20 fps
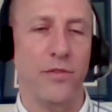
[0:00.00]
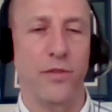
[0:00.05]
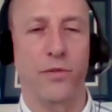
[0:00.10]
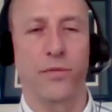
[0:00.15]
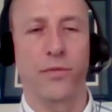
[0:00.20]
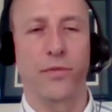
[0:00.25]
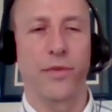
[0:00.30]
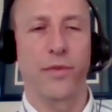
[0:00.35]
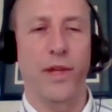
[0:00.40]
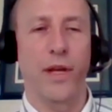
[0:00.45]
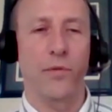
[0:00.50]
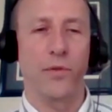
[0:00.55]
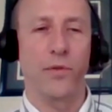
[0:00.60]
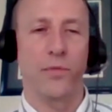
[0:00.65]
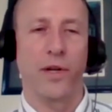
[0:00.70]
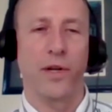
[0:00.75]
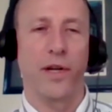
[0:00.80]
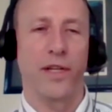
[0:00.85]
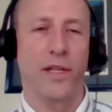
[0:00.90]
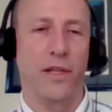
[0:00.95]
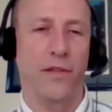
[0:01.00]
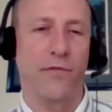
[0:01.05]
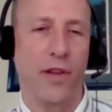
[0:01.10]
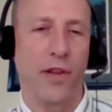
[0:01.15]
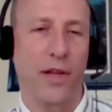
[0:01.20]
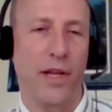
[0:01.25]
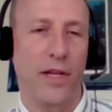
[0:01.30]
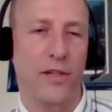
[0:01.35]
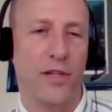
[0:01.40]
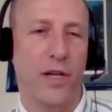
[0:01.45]
So that was what I did for
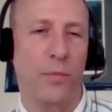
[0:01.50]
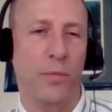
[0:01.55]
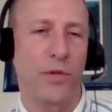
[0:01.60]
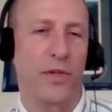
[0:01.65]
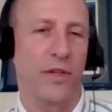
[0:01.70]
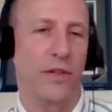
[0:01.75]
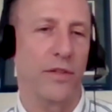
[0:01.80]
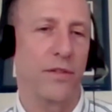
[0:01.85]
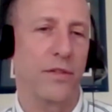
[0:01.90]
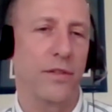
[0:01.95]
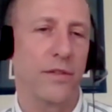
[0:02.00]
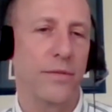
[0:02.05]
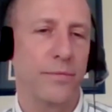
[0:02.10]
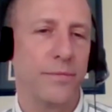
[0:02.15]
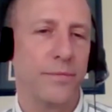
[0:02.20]
the last couple of years.